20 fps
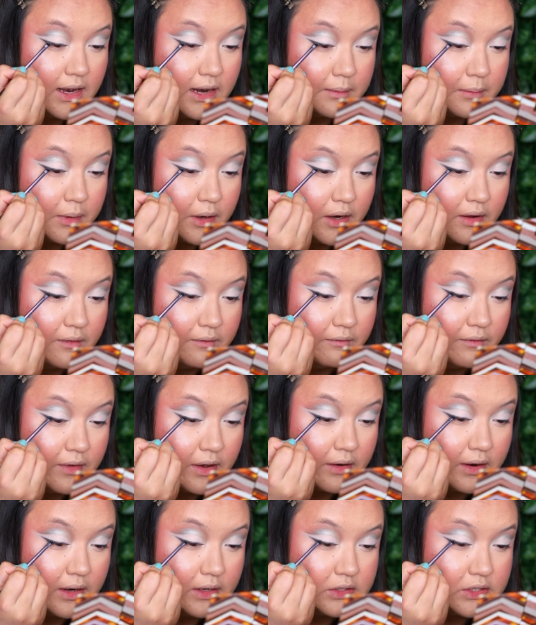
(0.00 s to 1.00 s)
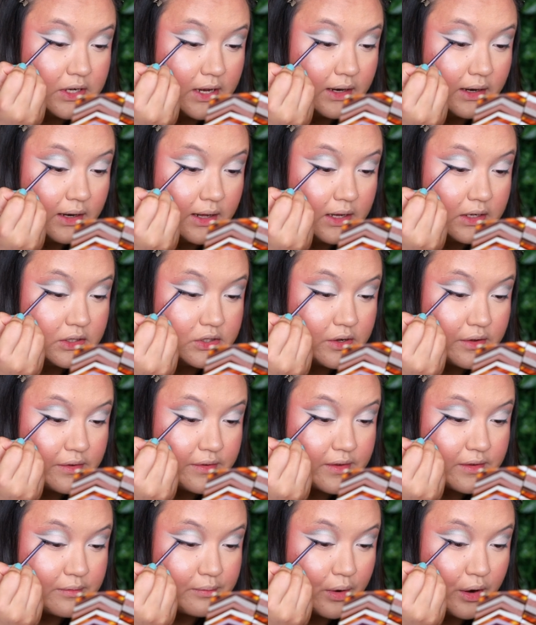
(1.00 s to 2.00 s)
And I'm going to very gently
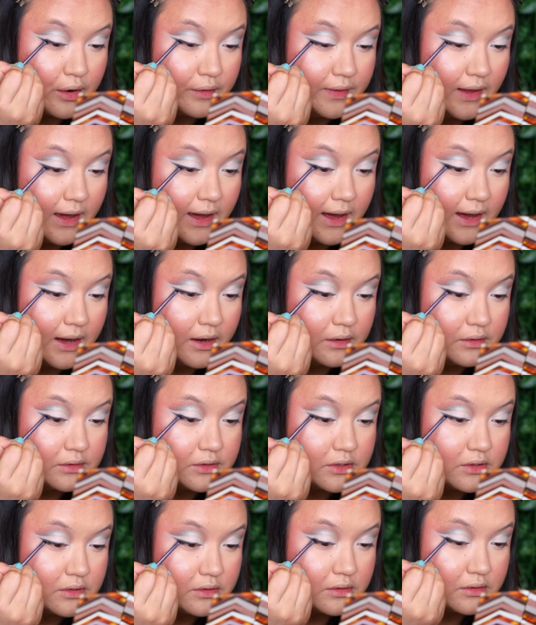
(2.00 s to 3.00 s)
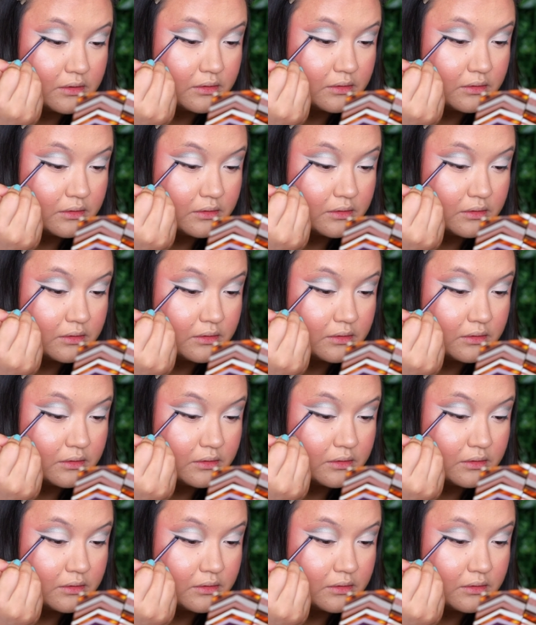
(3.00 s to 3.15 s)
just smoke that out.